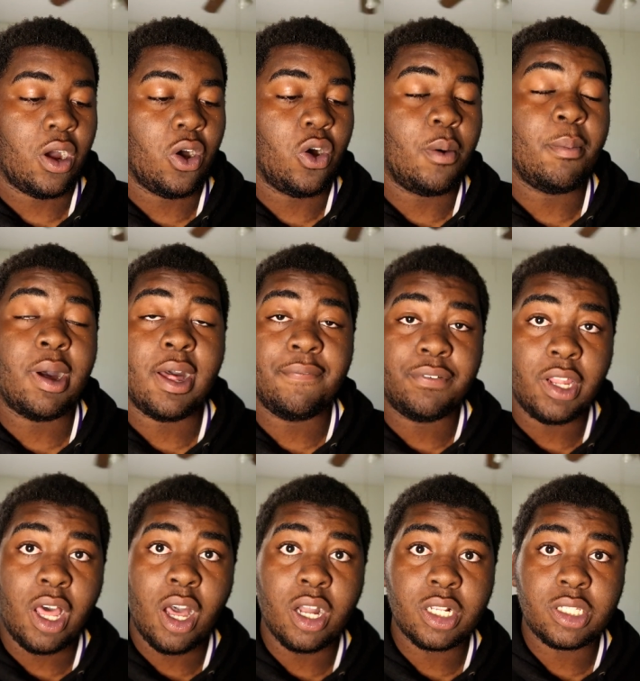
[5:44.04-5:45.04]
On my
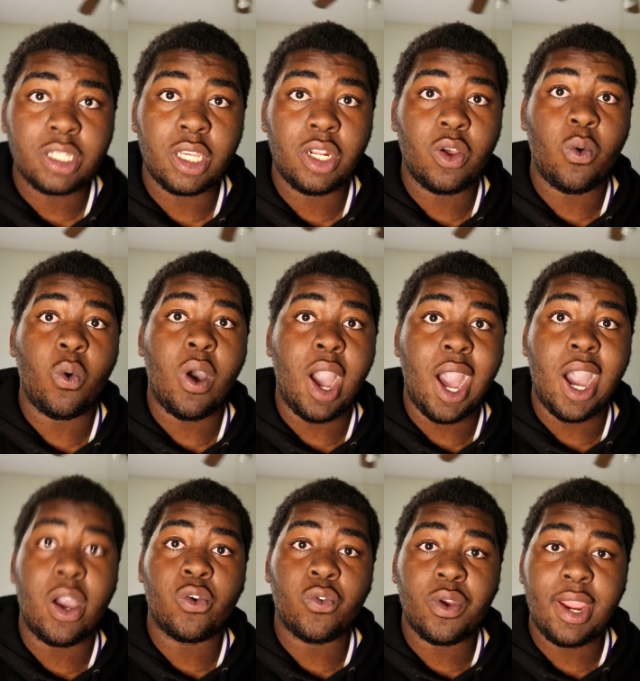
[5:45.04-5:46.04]
vlog channel,
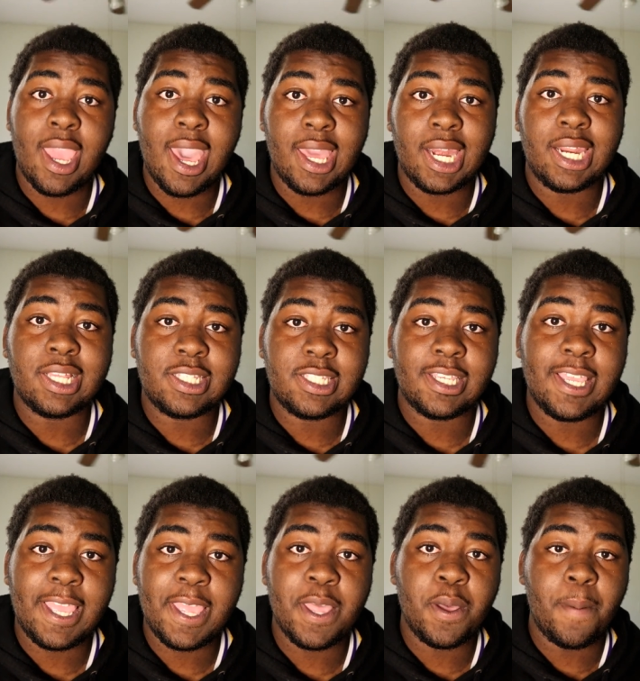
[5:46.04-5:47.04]
I reacted to
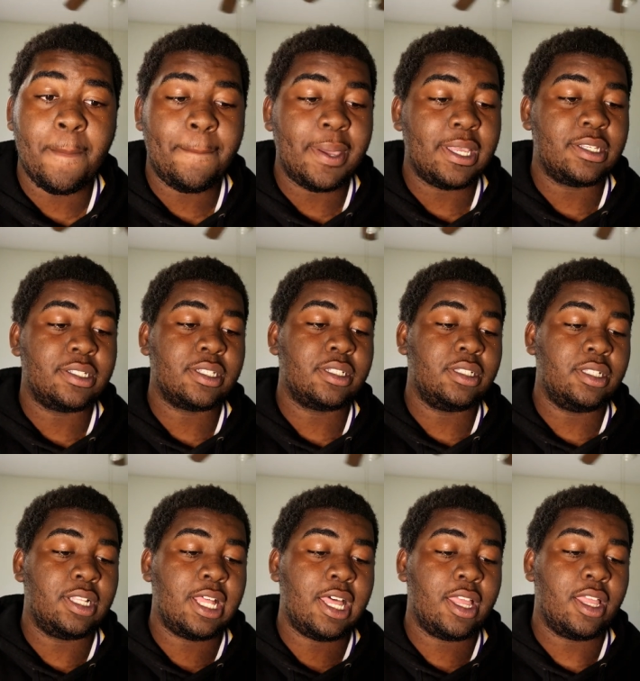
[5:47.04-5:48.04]
him basically